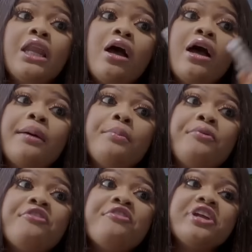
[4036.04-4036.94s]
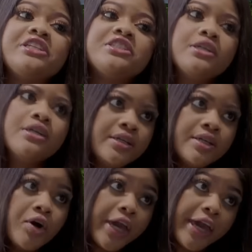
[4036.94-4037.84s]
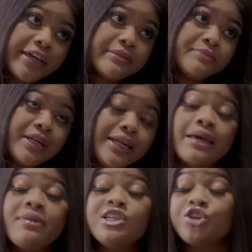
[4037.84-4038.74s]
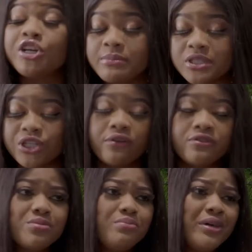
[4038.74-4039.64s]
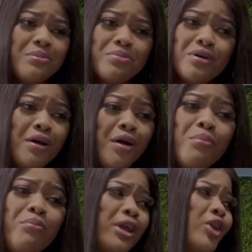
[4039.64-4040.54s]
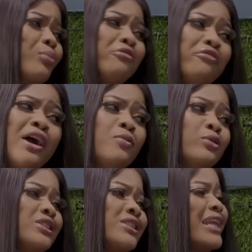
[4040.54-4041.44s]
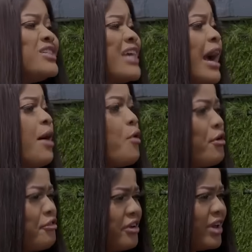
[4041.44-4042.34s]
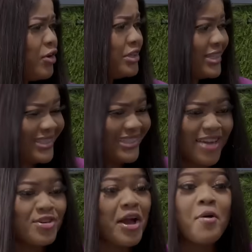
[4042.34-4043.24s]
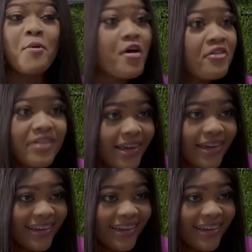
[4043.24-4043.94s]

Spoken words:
Allah have it. Okay? Let them enjoy themselves. Babe, body no be firewood. This guy can worry. I don't understand. You can't worry.